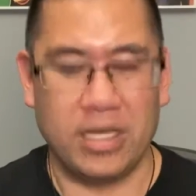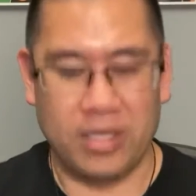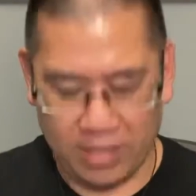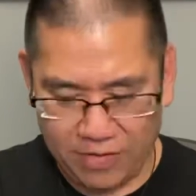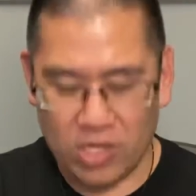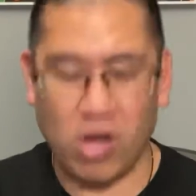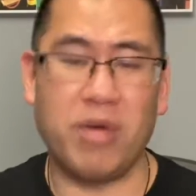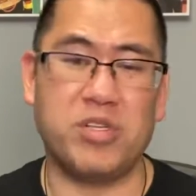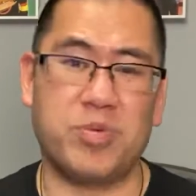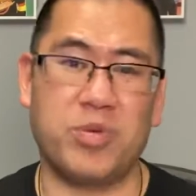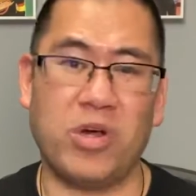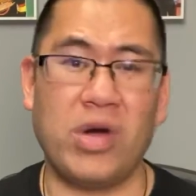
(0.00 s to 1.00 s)
Leave in the comments
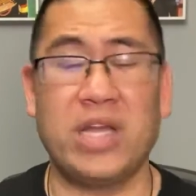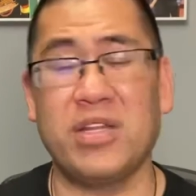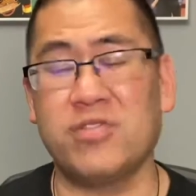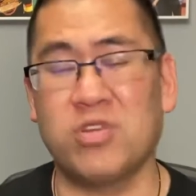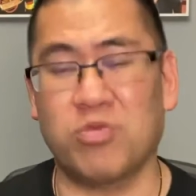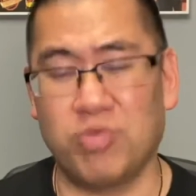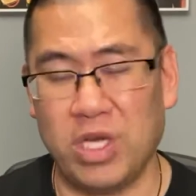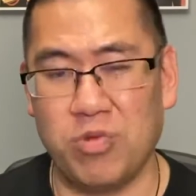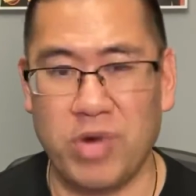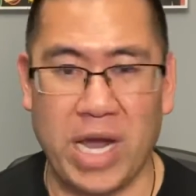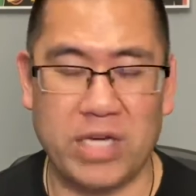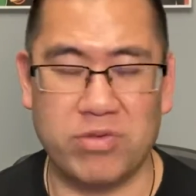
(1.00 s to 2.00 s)
below. I love to read,
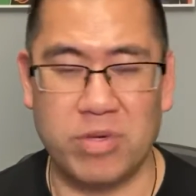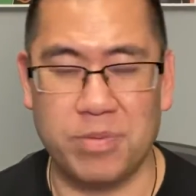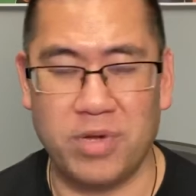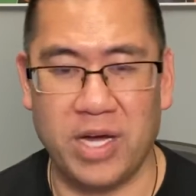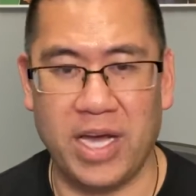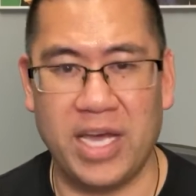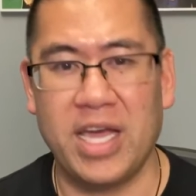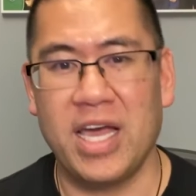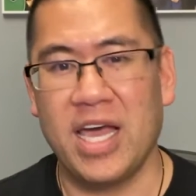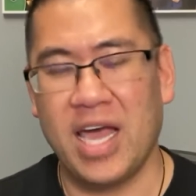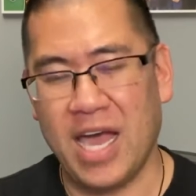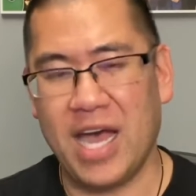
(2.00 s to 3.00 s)
react, and reply
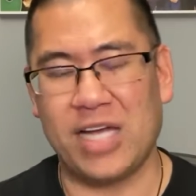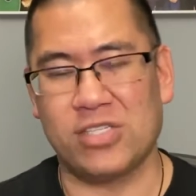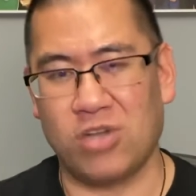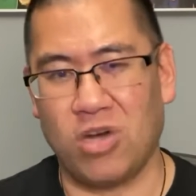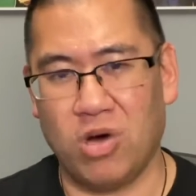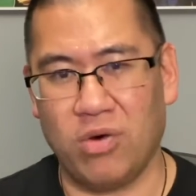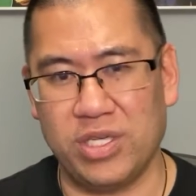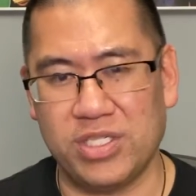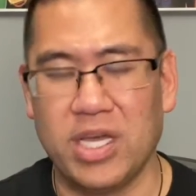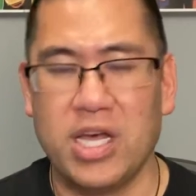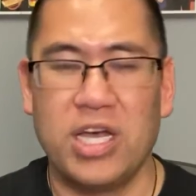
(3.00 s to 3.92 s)
as always.